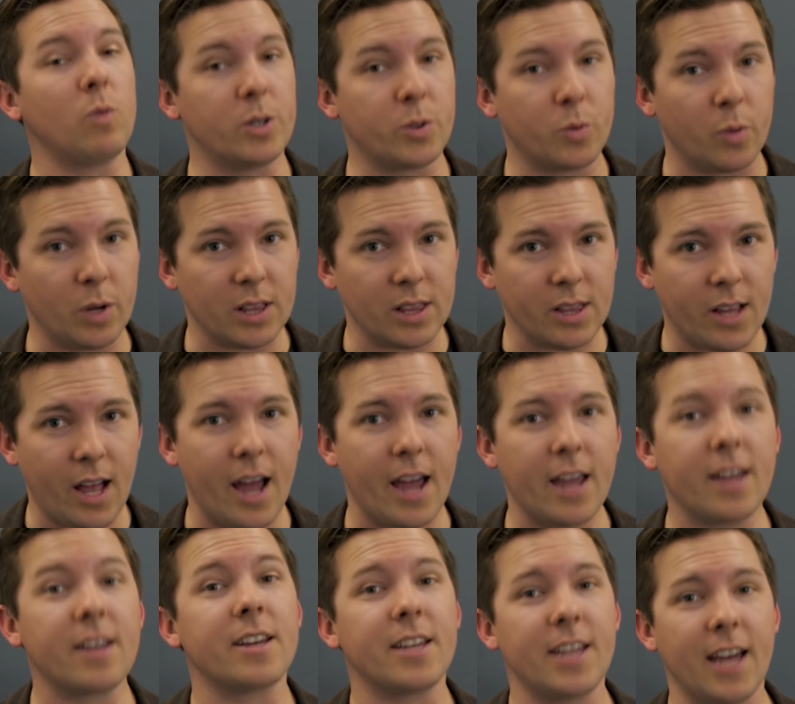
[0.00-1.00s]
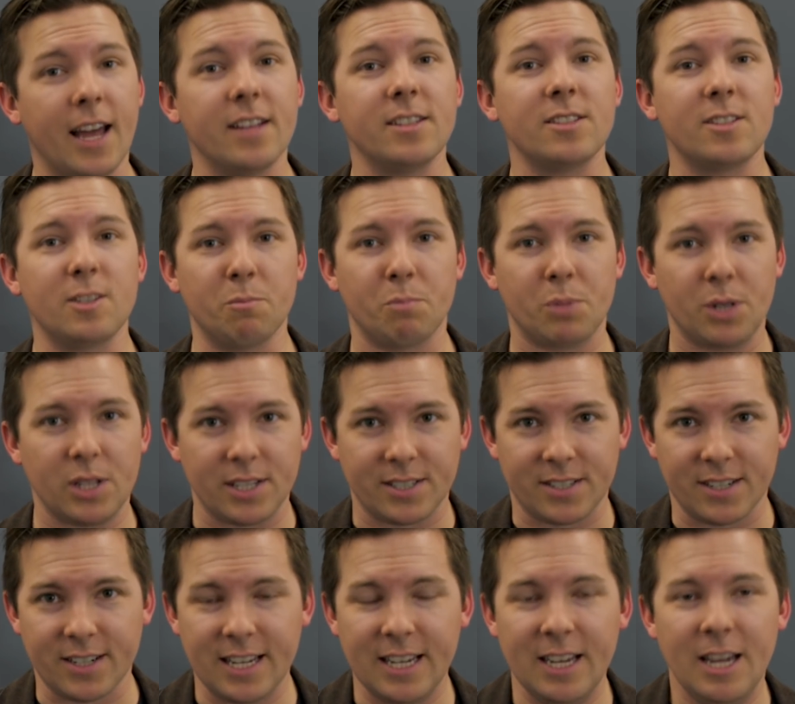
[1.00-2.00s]
which we like, again,
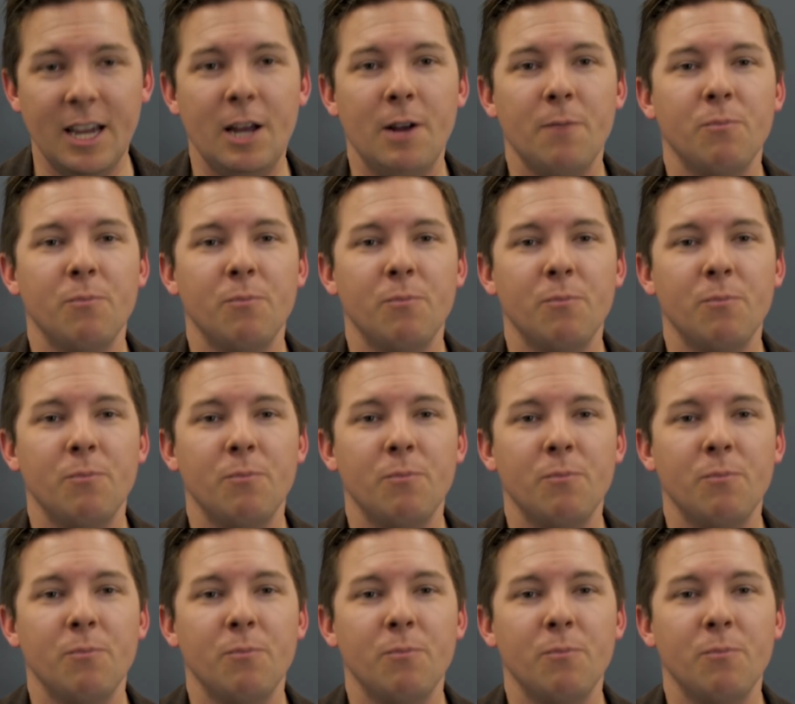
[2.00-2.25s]
simplicity,